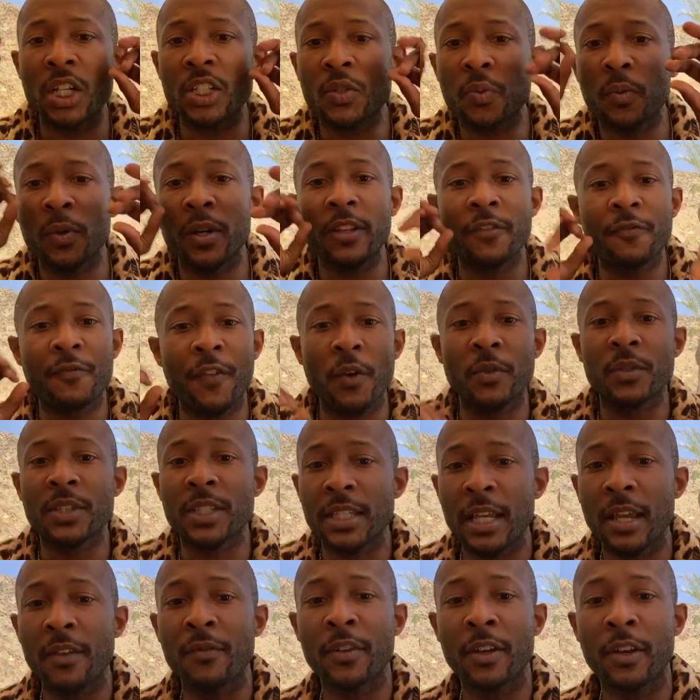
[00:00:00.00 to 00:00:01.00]

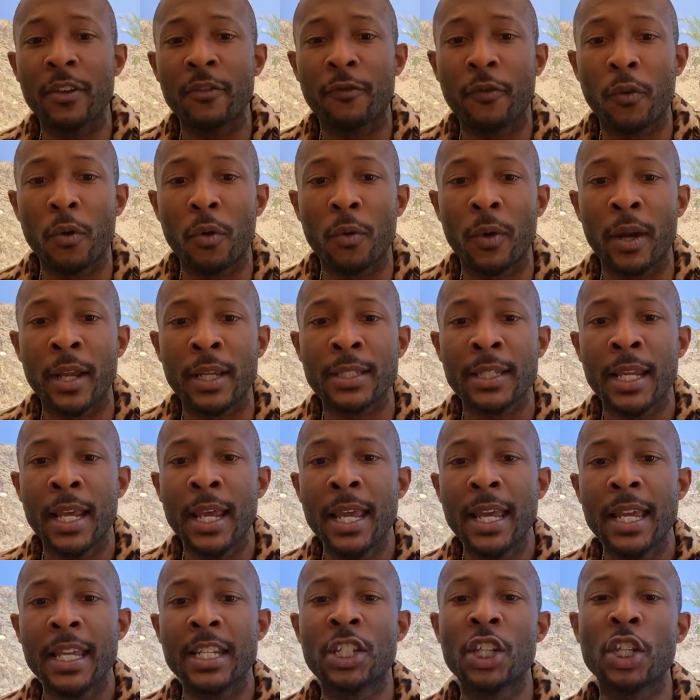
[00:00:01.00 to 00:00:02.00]
24/7 in Forex
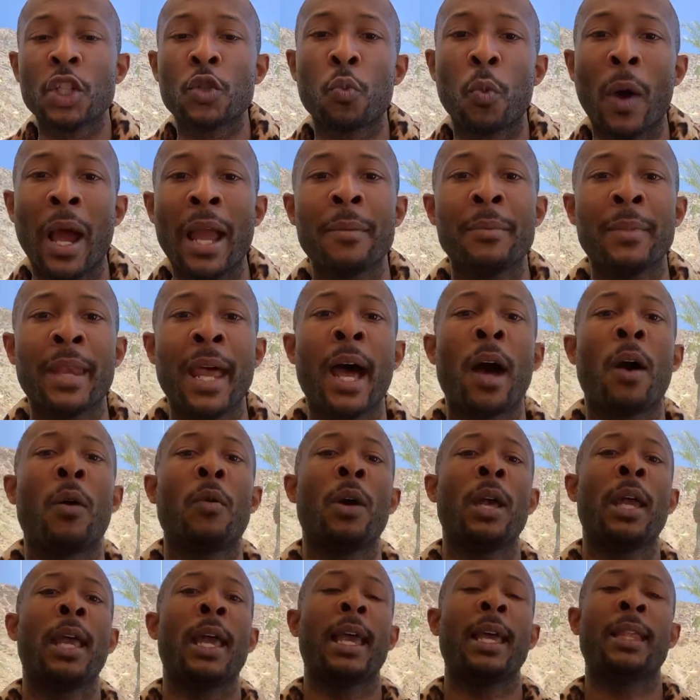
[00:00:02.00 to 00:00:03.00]
is just wiped
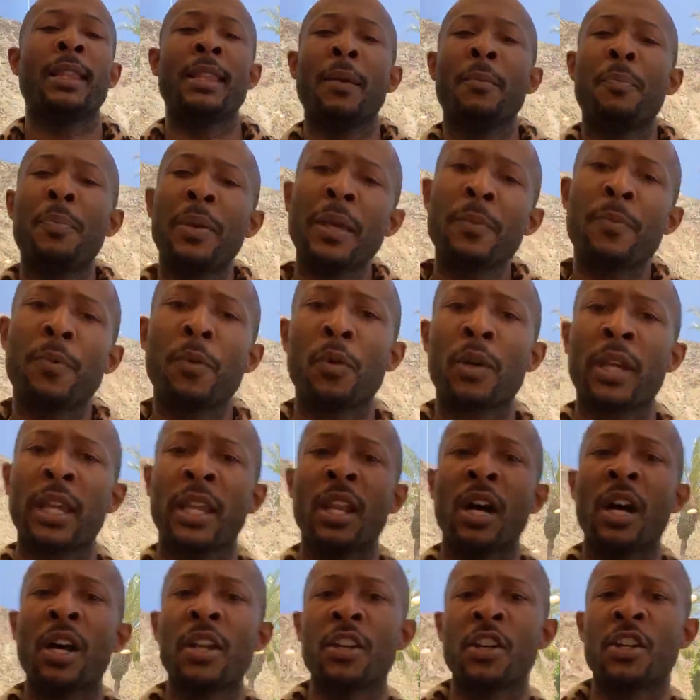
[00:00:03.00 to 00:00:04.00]
out, and then people
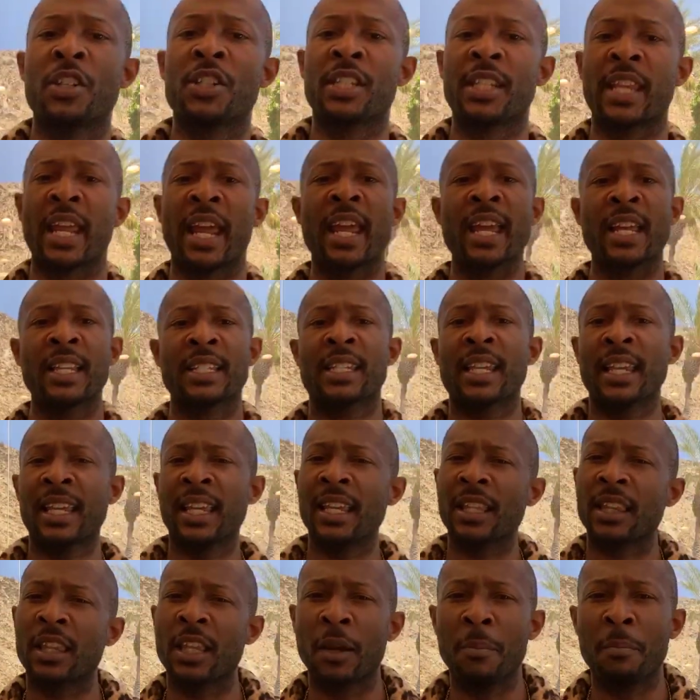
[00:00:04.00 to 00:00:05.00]
can understand to
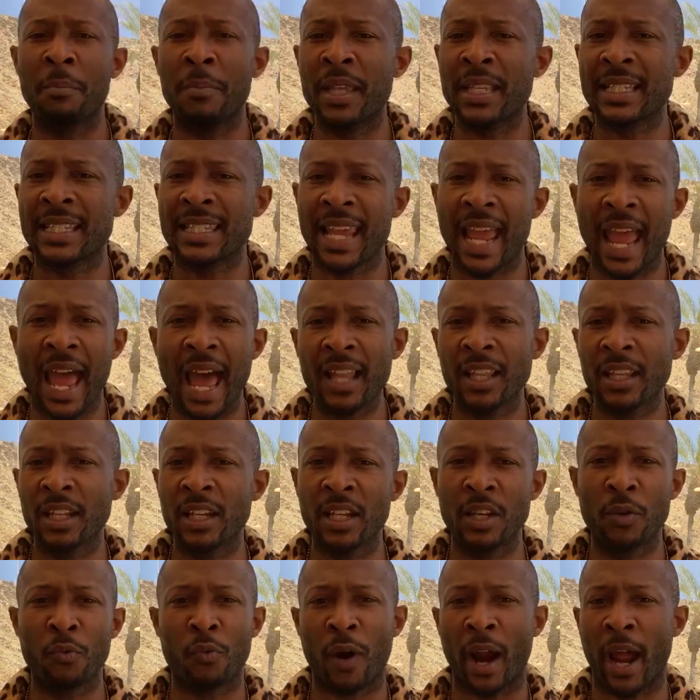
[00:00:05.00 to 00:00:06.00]
get their
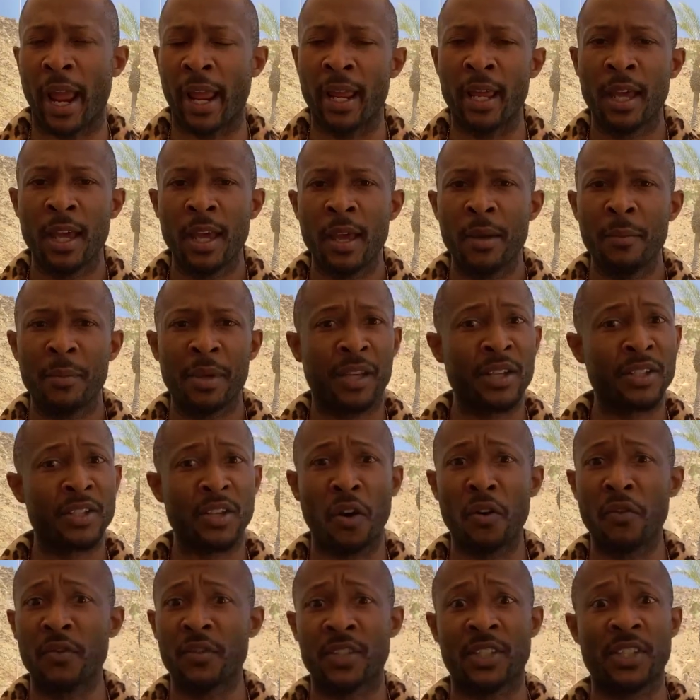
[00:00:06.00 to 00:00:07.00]
mentality right, because
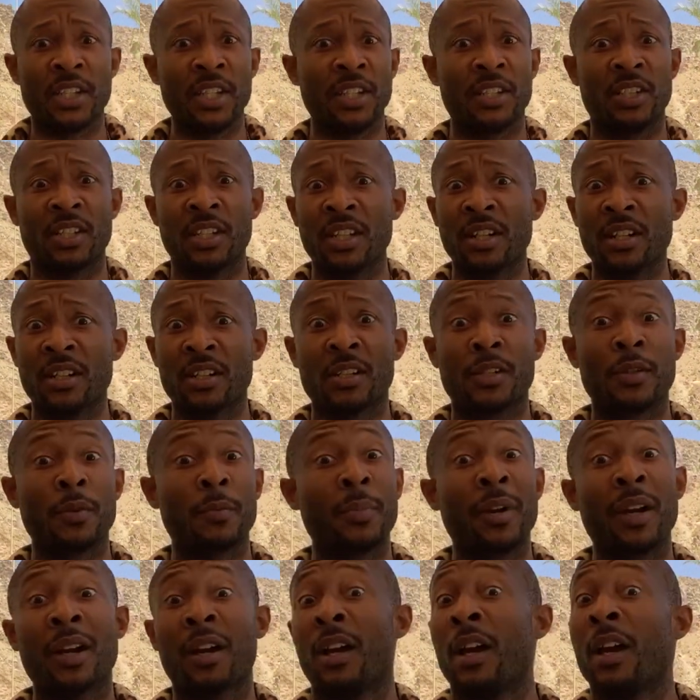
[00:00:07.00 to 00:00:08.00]
over 6 years,
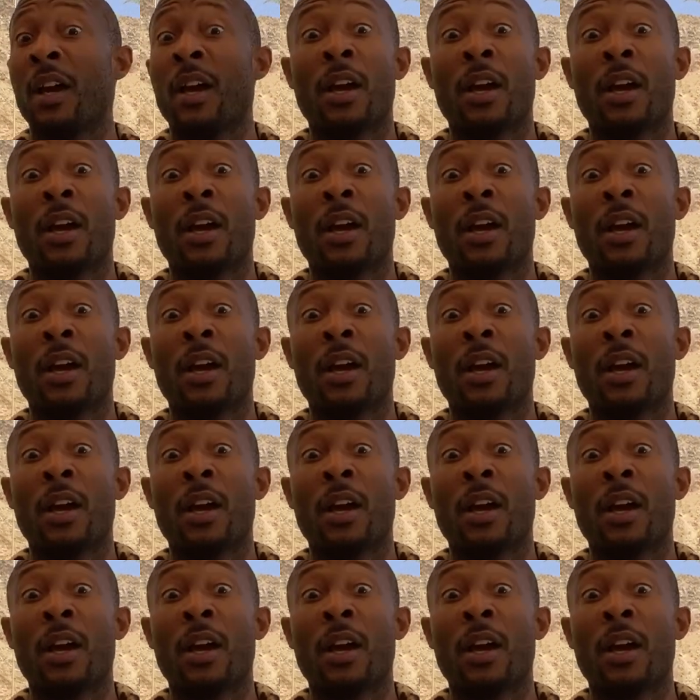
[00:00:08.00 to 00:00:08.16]
bruh,